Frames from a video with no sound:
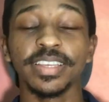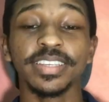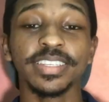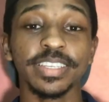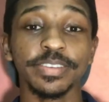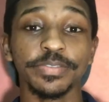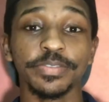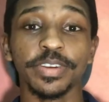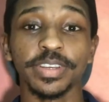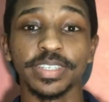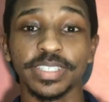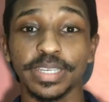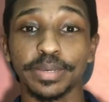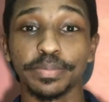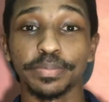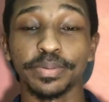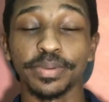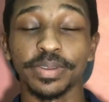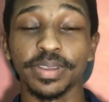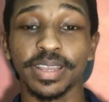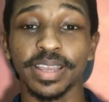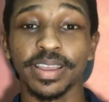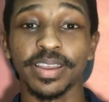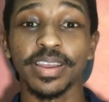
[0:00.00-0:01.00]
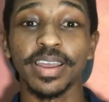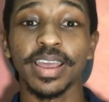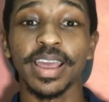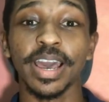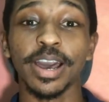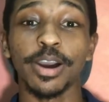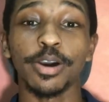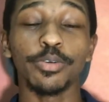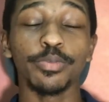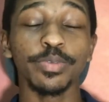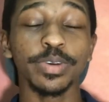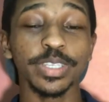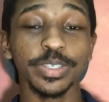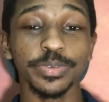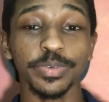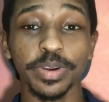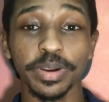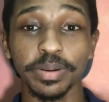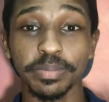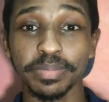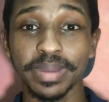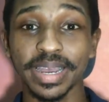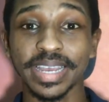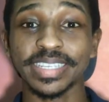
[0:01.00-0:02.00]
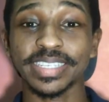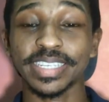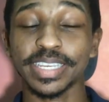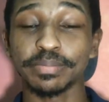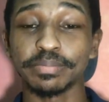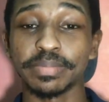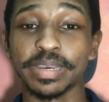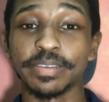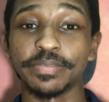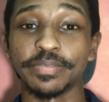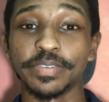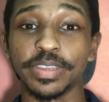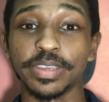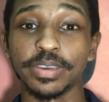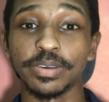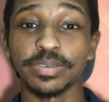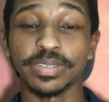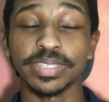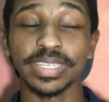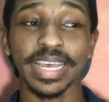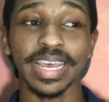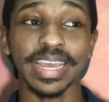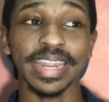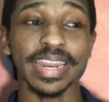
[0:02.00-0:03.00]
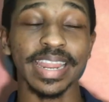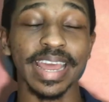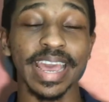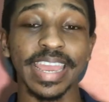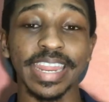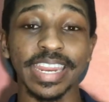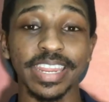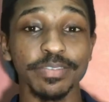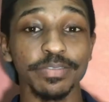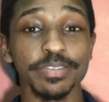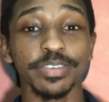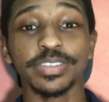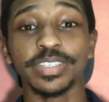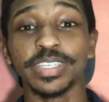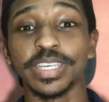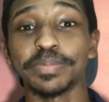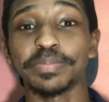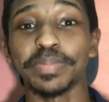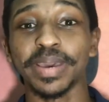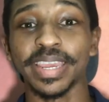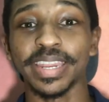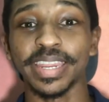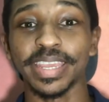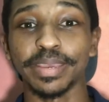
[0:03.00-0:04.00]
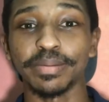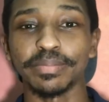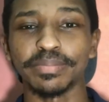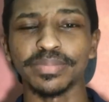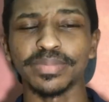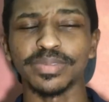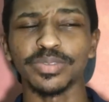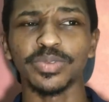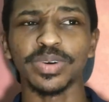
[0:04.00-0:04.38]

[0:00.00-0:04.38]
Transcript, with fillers: Let's say, for example, I always wear a mask in my videos and I never say my name.